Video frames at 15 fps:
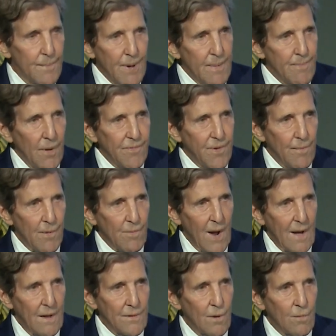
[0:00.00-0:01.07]
people from
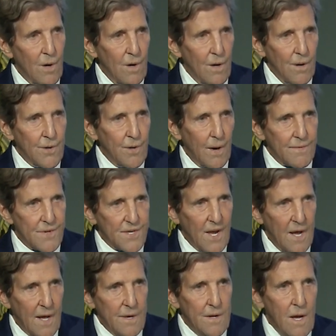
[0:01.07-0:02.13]
around the world who have
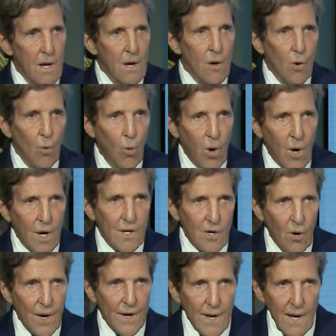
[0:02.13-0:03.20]
said, we're
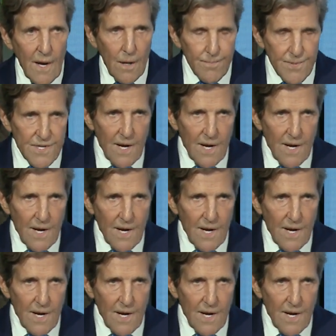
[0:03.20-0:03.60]
going to help